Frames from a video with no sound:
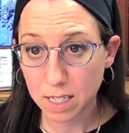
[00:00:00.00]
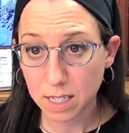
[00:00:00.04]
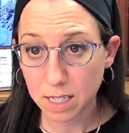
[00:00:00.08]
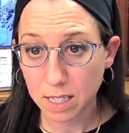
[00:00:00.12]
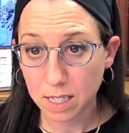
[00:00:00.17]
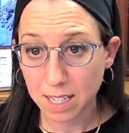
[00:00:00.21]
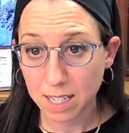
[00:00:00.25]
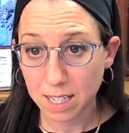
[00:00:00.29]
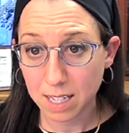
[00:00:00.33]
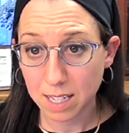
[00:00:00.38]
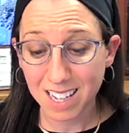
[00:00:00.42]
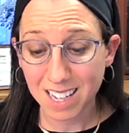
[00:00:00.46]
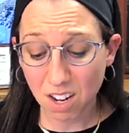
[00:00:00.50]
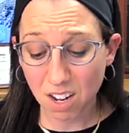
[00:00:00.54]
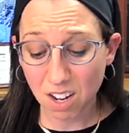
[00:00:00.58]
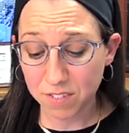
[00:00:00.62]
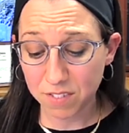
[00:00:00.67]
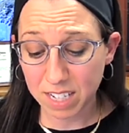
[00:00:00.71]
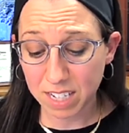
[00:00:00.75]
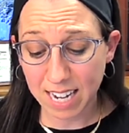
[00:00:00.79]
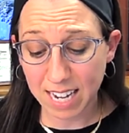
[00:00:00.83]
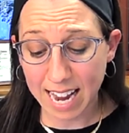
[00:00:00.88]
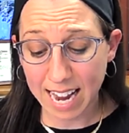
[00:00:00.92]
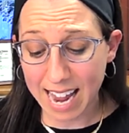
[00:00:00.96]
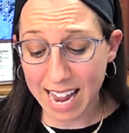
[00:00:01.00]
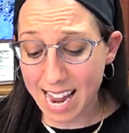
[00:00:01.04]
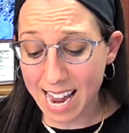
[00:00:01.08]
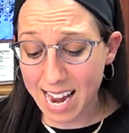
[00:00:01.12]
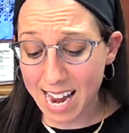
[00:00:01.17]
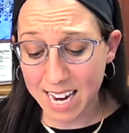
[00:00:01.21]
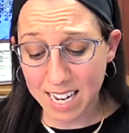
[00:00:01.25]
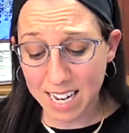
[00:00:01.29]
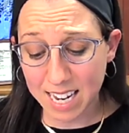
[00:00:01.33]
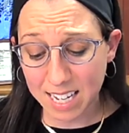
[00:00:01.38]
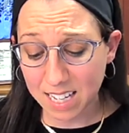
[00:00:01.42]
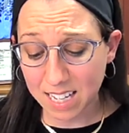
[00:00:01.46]
they often
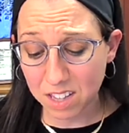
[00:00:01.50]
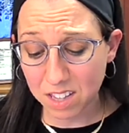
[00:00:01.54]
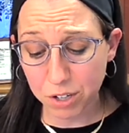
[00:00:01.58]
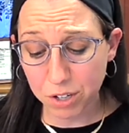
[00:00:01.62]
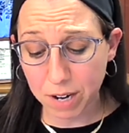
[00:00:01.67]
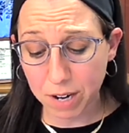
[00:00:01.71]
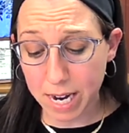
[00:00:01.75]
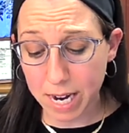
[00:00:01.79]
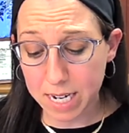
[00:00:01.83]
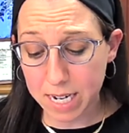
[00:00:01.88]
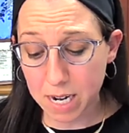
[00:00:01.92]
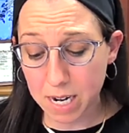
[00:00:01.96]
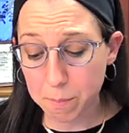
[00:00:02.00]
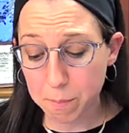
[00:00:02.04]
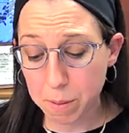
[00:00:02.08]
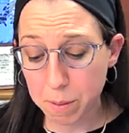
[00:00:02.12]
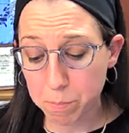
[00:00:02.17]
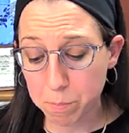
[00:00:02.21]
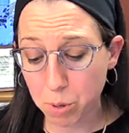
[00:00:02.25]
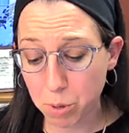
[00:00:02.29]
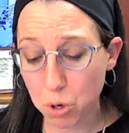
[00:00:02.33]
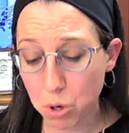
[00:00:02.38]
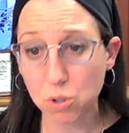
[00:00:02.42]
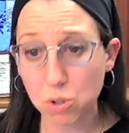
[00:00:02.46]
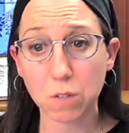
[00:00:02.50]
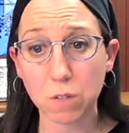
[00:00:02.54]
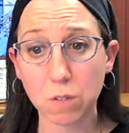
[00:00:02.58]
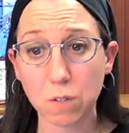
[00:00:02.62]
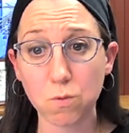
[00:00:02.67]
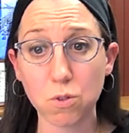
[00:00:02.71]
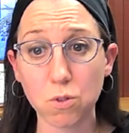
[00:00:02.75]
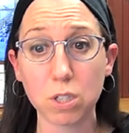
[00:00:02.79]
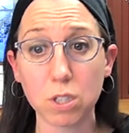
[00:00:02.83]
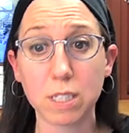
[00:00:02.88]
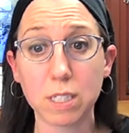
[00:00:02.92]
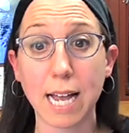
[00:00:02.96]
either end up imposing
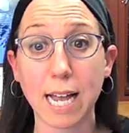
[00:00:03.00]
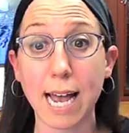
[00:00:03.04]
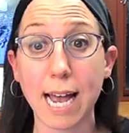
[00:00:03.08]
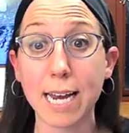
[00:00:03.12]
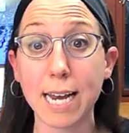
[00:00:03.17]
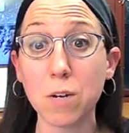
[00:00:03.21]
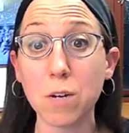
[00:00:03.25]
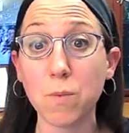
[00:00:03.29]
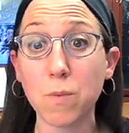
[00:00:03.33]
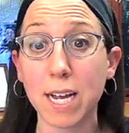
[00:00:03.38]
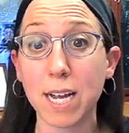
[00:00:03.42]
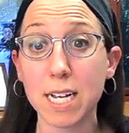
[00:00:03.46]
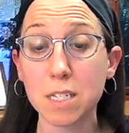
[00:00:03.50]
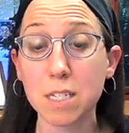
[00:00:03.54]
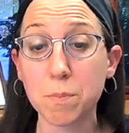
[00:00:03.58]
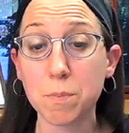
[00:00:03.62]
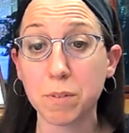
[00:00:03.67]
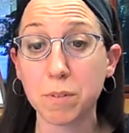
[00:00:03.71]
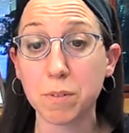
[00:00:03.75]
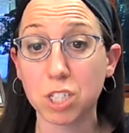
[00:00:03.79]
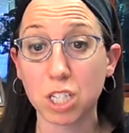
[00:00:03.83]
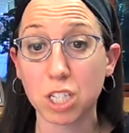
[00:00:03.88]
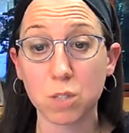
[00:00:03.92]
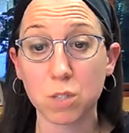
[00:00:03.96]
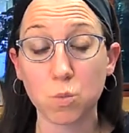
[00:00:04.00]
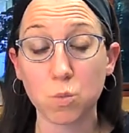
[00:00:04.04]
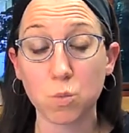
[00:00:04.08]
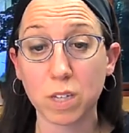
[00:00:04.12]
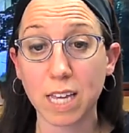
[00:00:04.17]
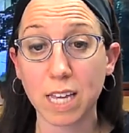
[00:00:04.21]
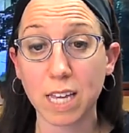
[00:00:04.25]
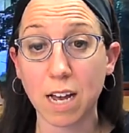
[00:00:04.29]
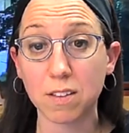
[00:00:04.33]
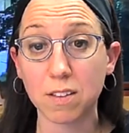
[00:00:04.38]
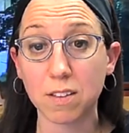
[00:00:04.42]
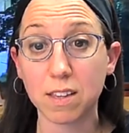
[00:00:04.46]
rules anyways, but just
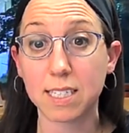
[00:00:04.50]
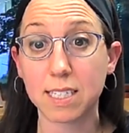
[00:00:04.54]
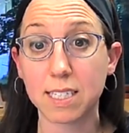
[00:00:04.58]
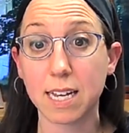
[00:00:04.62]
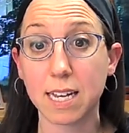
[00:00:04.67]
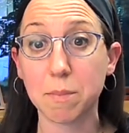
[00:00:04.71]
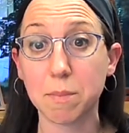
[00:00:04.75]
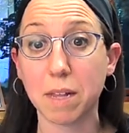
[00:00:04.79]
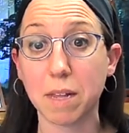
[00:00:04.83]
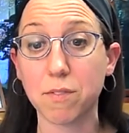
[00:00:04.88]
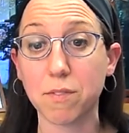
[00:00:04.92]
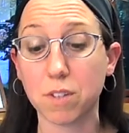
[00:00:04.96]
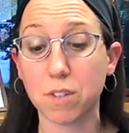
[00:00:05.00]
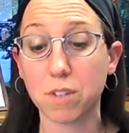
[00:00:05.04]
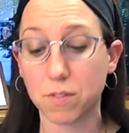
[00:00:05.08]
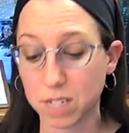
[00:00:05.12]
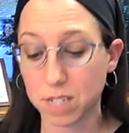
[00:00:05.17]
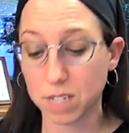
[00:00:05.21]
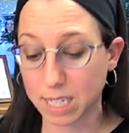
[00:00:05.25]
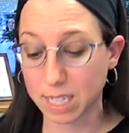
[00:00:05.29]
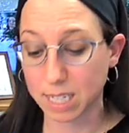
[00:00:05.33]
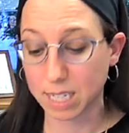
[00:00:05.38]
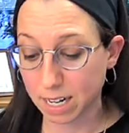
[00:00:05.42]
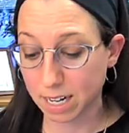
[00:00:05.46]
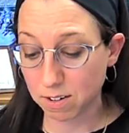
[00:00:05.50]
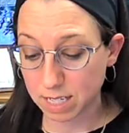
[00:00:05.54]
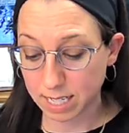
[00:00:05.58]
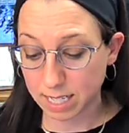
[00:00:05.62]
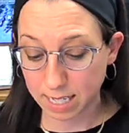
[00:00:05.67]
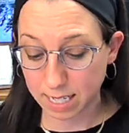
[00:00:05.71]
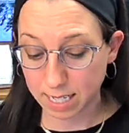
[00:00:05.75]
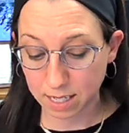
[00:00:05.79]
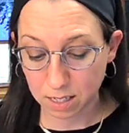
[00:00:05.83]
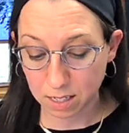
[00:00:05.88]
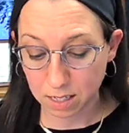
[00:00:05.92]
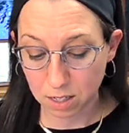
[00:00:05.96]
without the same level of
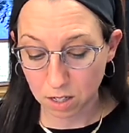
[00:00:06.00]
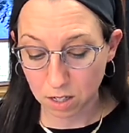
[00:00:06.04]
clarity,